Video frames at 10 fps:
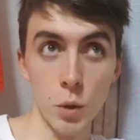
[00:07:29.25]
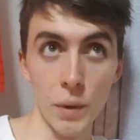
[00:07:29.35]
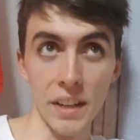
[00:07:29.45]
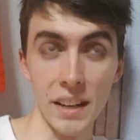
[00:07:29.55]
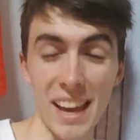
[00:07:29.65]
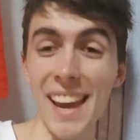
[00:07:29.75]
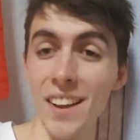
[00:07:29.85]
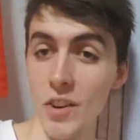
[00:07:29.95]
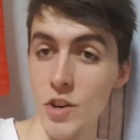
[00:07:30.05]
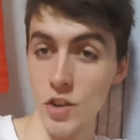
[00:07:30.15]
Yeah, the
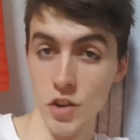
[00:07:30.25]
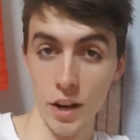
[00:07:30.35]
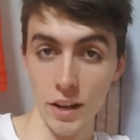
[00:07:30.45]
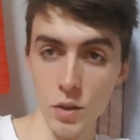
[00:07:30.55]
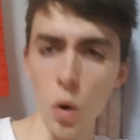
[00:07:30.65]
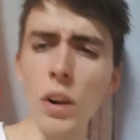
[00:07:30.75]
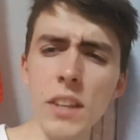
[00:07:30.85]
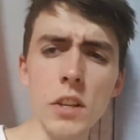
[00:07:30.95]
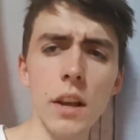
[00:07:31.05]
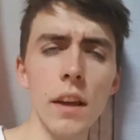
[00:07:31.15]
coolest, and I'd say the most
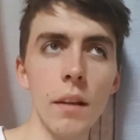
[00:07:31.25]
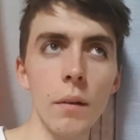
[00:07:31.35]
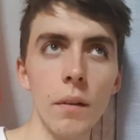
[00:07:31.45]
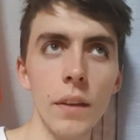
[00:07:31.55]
prominent,